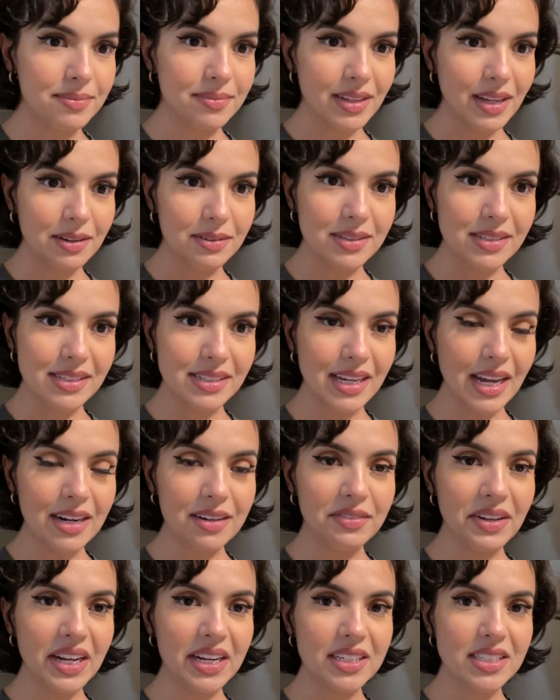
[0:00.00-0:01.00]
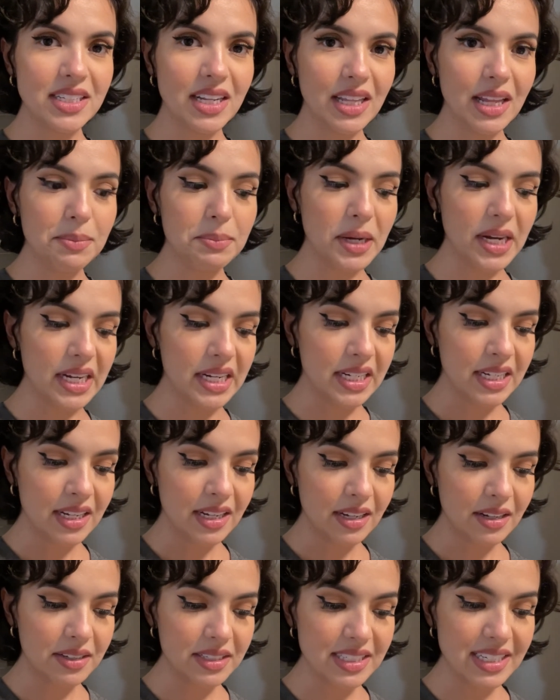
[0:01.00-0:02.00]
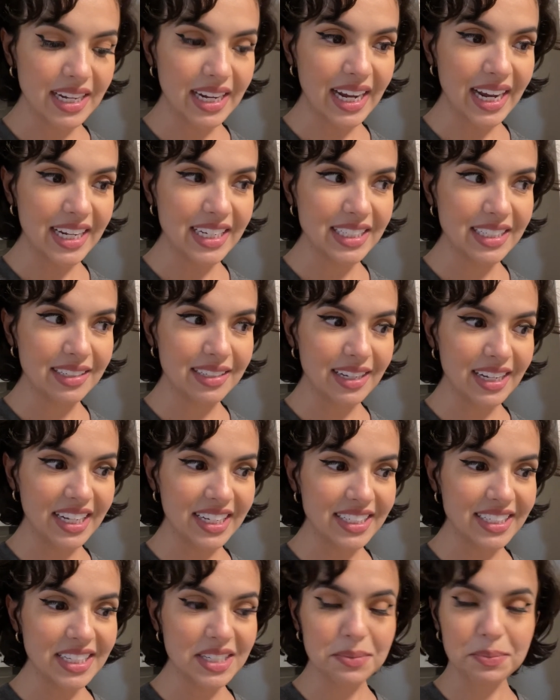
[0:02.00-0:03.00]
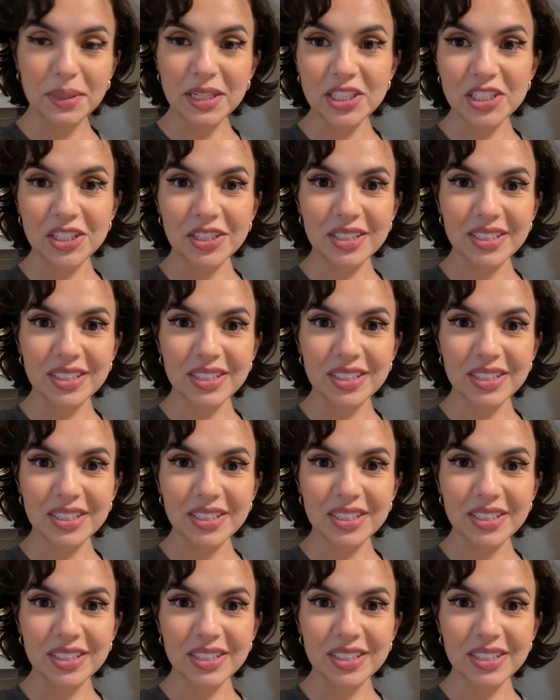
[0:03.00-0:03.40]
I was kind of at a dilemma. I was like, I need a pitcher.